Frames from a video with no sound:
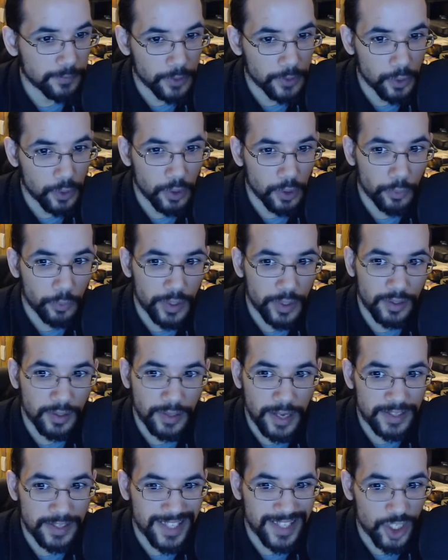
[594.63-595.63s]
you to
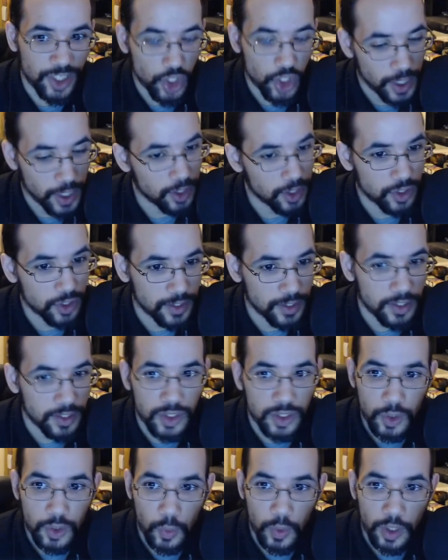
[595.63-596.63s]
realize that change
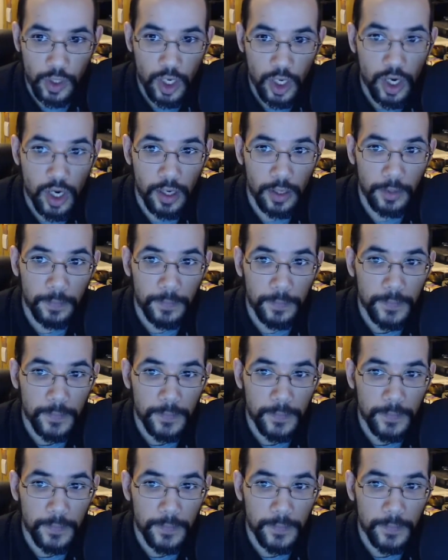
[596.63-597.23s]
needs to occur.